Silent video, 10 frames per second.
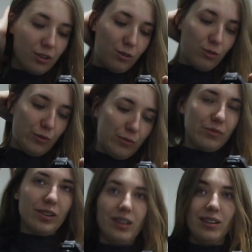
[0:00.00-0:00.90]

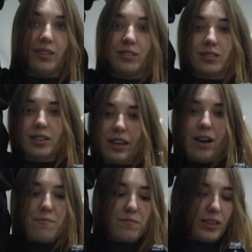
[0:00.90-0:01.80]
home, and yeah,
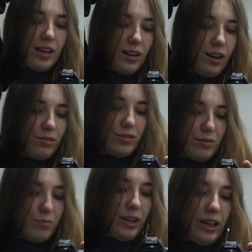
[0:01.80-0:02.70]
after
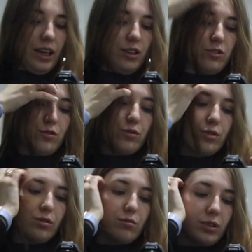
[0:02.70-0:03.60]
my interview,
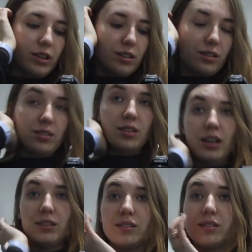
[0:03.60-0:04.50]
so we can
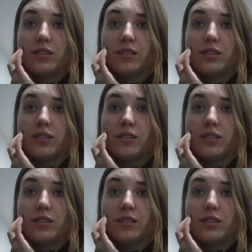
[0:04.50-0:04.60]
discuss it a